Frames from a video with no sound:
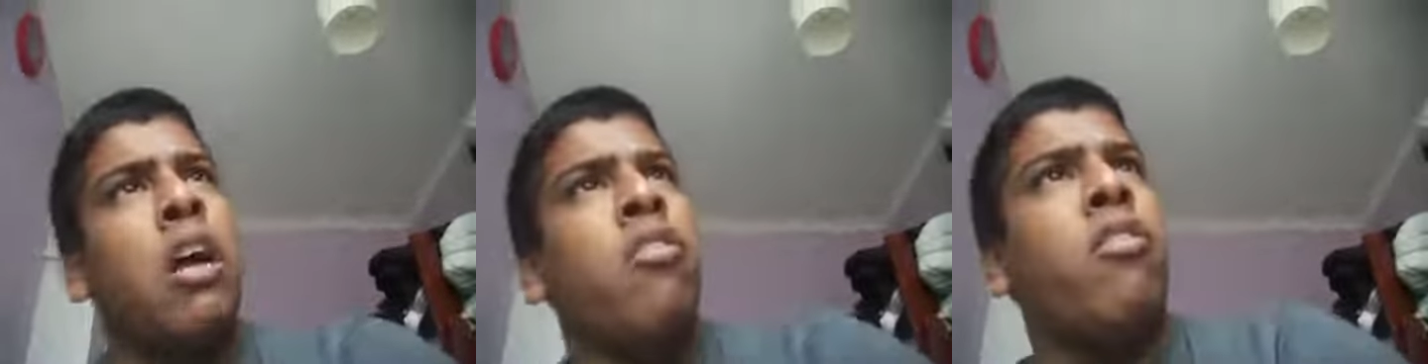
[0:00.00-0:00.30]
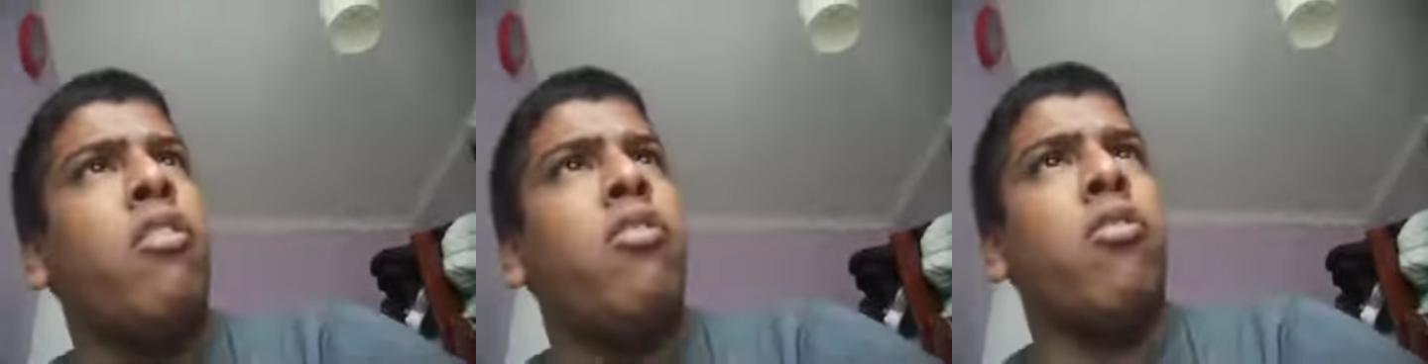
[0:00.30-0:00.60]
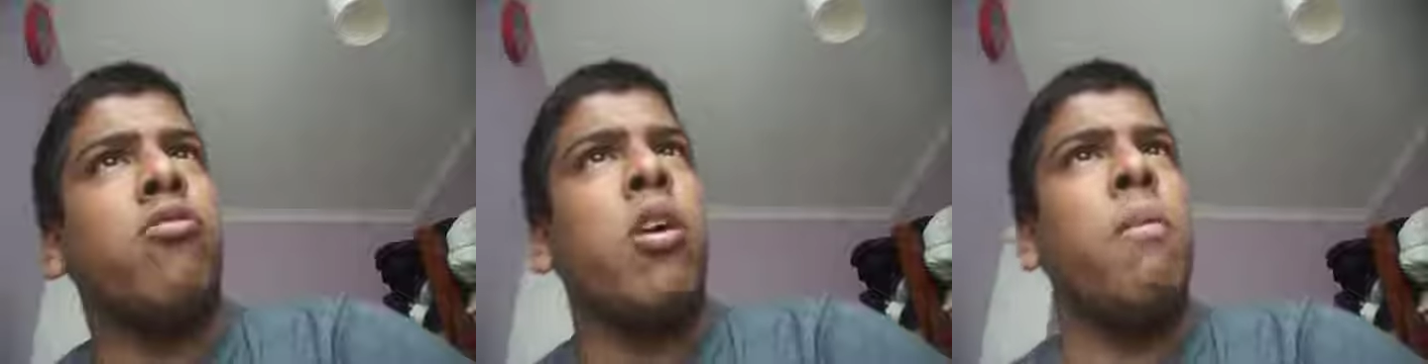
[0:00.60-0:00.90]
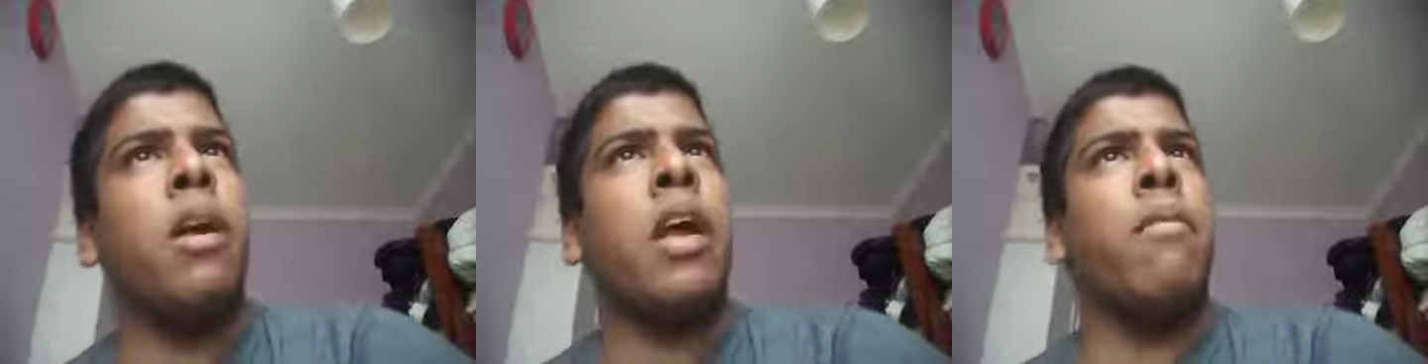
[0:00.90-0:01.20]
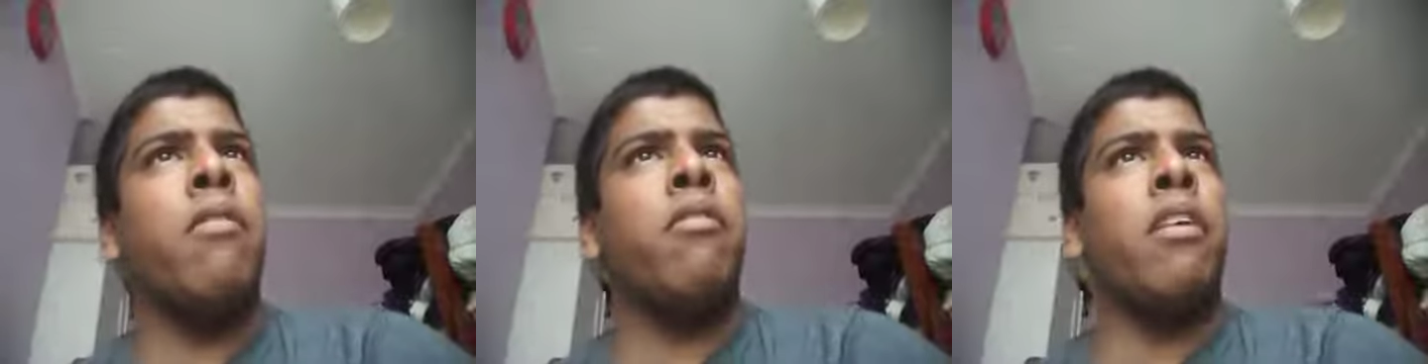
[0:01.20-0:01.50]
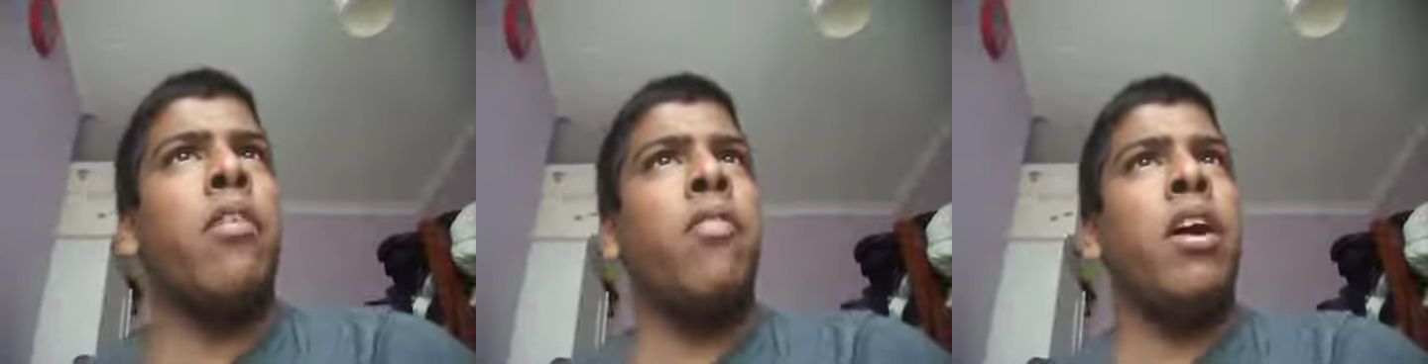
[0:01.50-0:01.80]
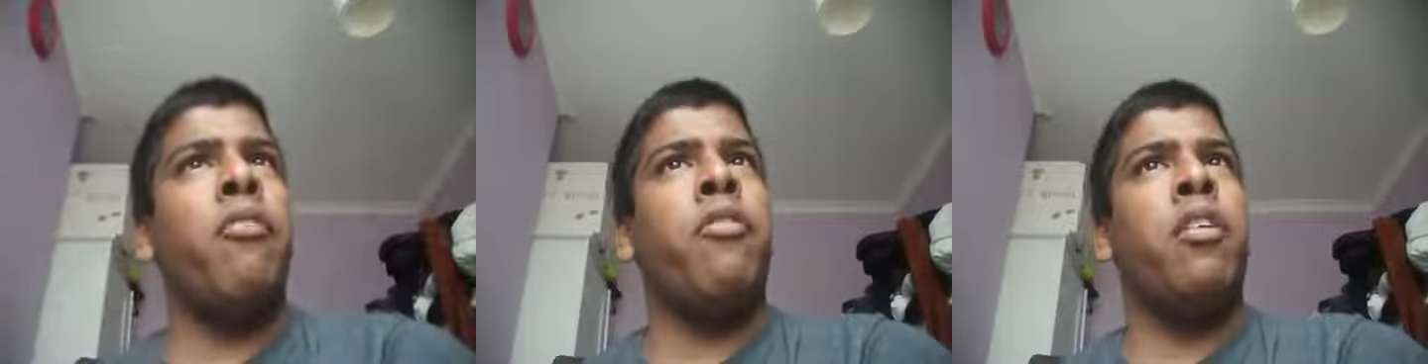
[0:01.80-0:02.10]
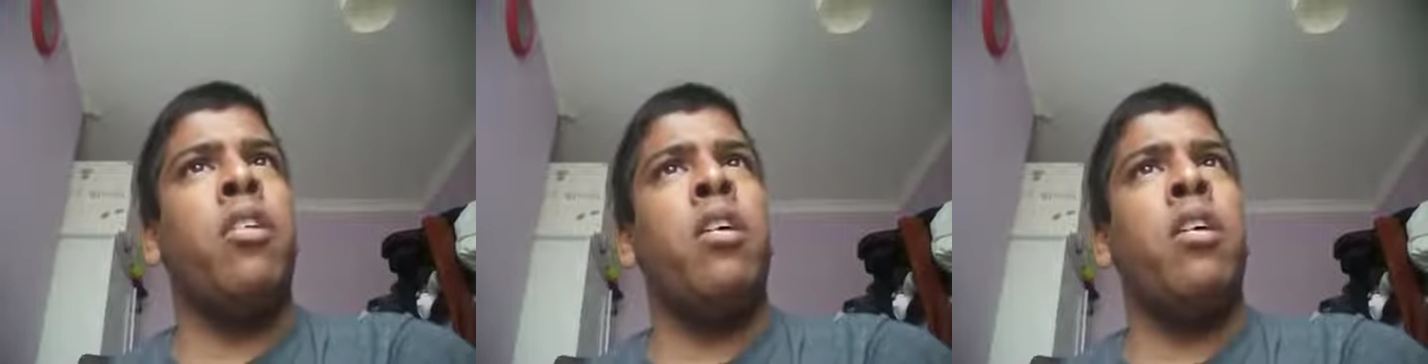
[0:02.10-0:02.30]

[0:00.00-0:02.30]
as soon as October came, I should have left.